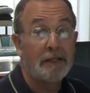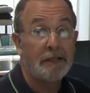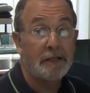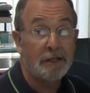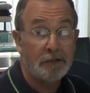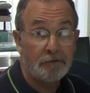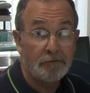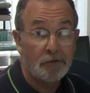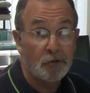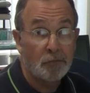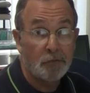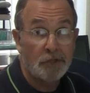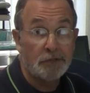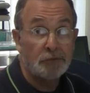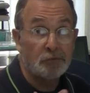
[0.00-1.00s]
Thank you very
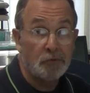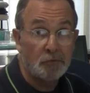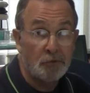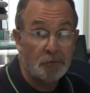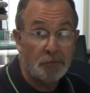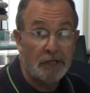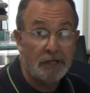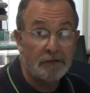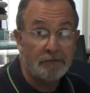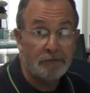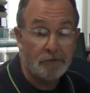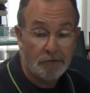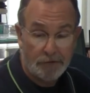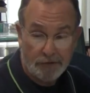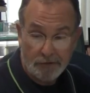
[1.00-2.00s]
much. We'll be back
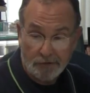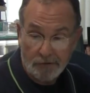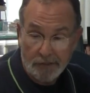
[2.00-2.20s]
for another